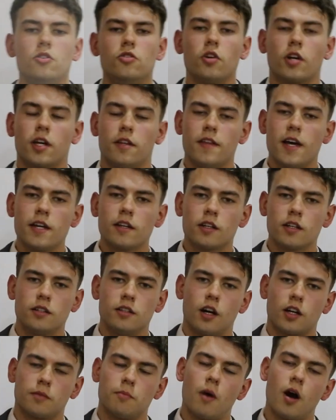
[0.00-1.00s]
You can then
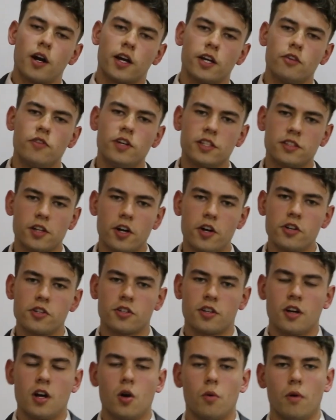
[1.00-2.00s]
conduct market research
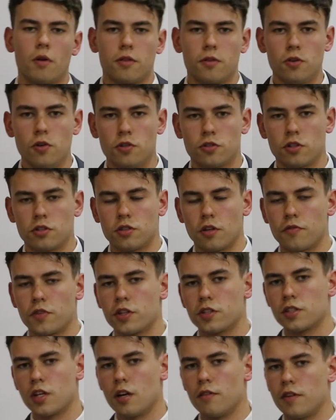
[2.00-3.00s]
with users of
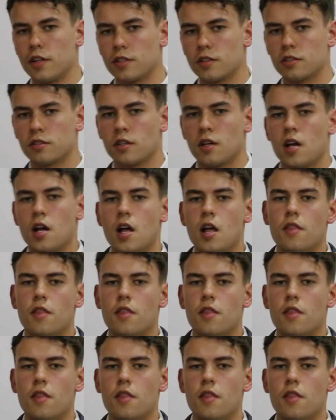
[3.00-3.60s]
your service.